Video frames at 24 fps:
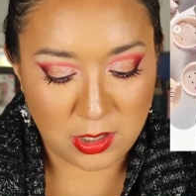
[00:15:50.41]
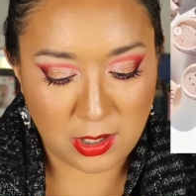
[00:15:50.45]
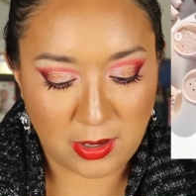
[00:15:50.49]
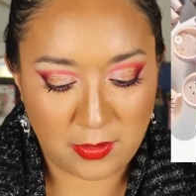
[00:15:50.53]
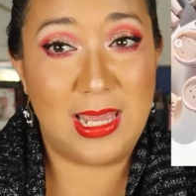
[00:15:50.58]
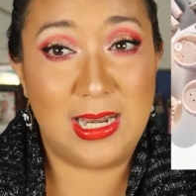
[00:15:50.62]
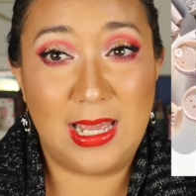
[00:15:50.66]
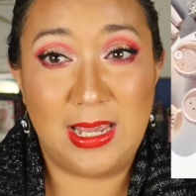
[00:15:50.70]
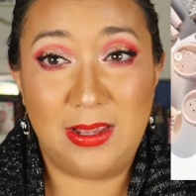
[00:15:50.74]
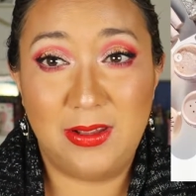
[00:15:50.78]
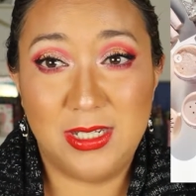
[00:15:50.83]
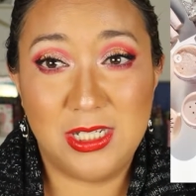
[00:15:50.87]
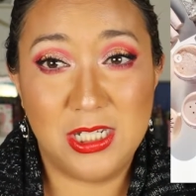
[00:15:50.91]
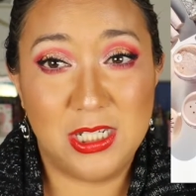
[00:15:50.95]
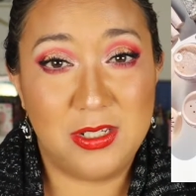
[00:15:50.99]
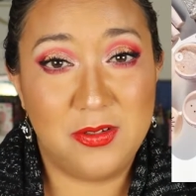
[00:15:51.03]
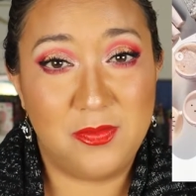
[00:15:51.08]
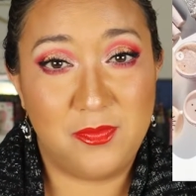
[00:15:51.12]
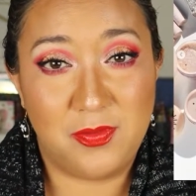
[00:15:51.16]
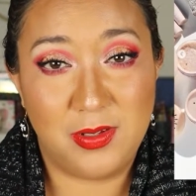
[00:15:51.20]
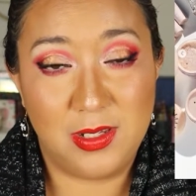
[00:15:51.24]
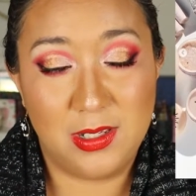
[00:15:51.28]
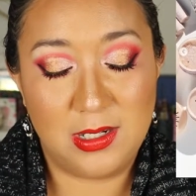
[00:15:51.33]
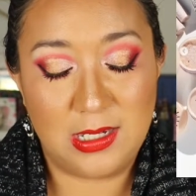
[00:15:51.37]
And I just
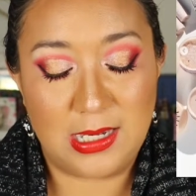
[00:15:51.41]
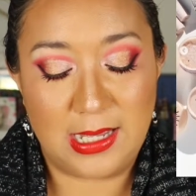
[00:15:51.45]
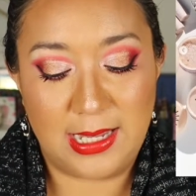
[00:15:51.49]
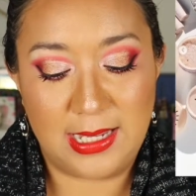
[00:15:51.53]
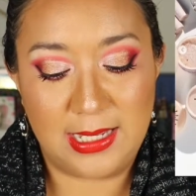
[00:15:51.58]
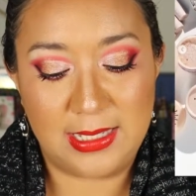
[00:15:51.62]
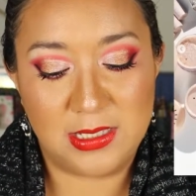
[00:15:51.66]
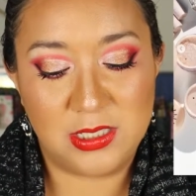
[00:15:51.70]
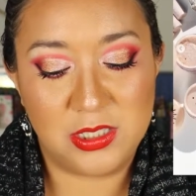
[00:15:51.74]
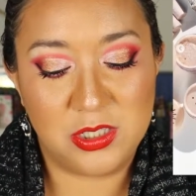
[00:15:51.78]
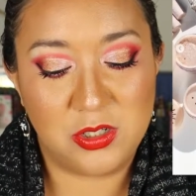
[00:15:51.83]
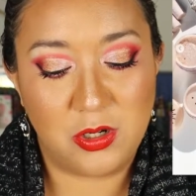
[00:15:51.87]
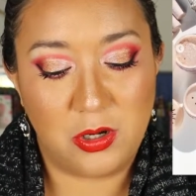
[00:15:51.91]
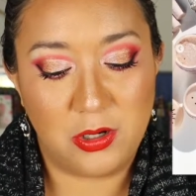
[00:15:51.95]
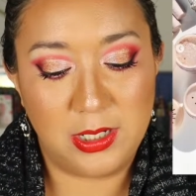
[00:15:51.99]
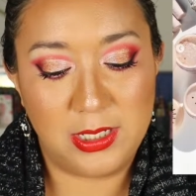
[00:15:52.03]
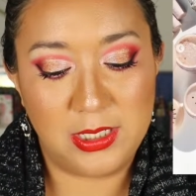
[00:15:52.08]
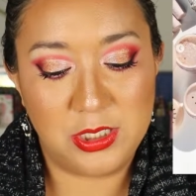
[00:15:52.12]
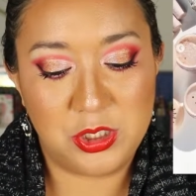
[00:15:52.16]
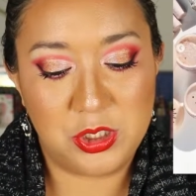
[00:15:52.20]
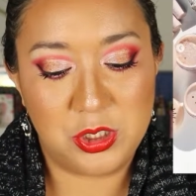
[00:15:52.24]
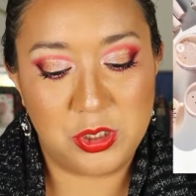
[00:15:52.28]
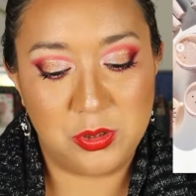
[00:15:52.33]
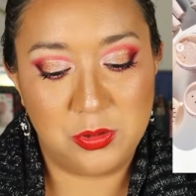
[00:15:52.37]
feel like it's
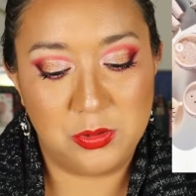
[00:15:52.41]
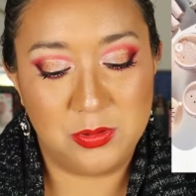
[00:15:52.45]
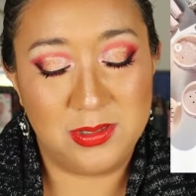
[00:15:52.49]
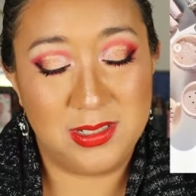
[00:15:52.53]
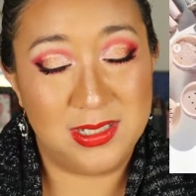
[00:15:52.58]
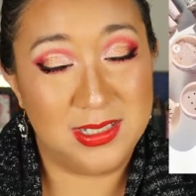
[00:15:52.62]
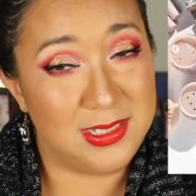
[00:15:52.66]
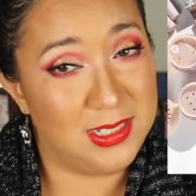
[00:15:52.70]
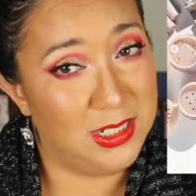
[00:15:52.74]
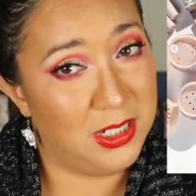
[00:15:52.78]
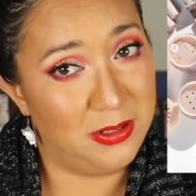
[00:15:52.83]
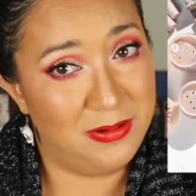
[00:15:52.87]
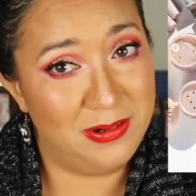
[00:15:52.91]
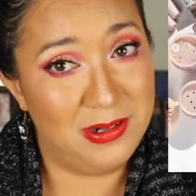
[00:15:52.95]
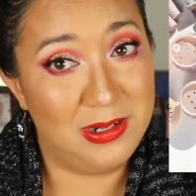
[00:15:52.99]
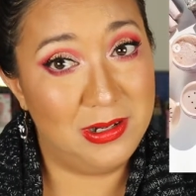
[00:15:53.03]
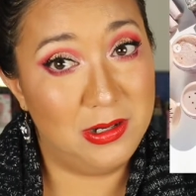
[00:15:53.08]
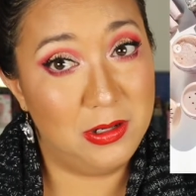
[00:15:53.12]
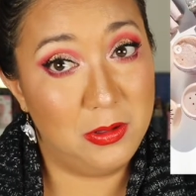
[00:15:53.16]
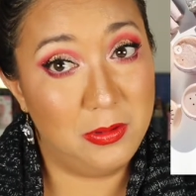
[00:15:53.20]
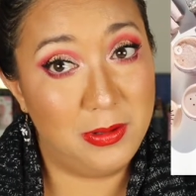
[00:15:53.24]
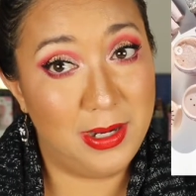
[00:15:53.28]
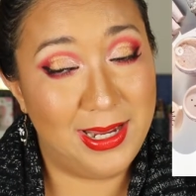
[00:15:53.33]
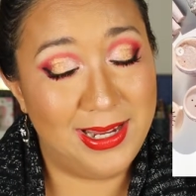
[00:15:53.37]
starting to
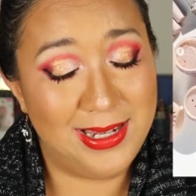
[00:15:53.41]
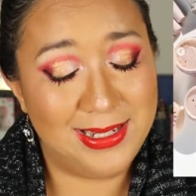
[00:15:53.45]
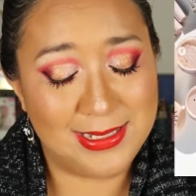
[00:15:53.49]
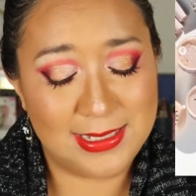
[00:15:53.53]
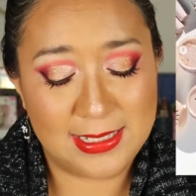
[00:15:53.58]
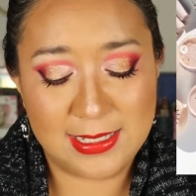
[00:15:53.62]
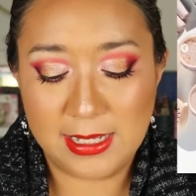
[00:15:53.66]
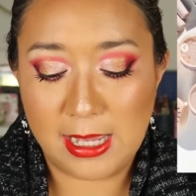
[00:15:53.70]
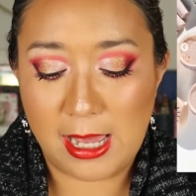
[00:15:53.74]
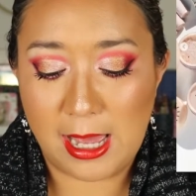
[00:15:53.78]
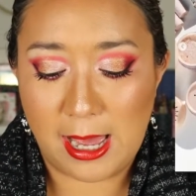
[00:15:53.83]
deteriorate.